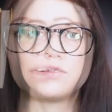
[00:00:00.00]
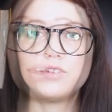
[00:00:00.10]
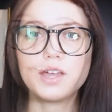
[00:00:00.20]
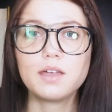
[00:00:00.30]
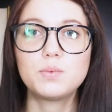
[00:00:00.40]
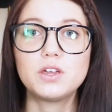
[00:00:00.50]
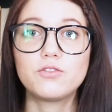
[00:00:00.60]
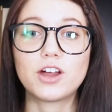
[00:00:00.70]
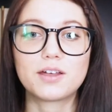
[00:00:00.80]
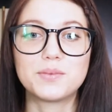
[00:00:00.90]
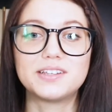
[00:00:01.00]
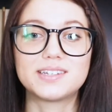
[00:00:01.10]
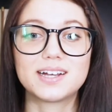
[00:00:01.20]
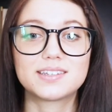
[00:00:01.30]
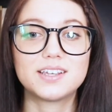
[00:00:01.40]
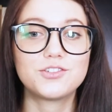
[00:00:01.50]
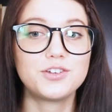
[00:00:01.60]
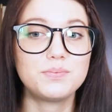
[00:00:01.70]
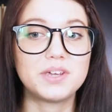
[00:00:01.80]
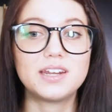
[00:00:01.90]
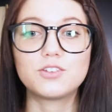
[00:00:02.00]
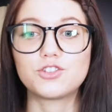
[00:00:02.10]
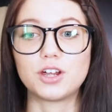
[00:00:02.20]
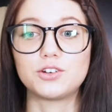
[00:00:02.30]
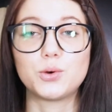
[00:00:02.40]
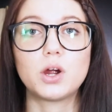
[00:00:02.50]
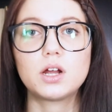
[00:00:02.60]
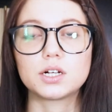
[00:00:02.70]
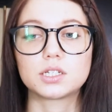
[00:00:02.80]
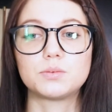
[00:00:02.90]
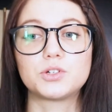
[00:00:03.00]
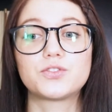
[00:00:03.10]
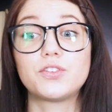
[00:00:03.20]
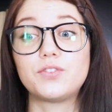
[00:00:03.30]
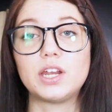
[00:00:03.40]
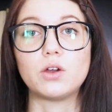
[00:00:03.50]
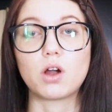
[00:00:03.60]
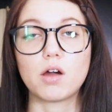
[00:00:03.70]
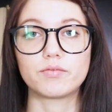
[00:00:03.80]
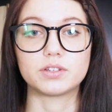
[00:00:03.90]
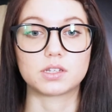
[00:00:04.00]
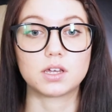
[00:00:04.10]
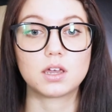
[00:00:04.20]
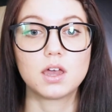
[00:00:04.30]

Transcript: VIP recommends Accession Meeting Share to our customers for video conferencing.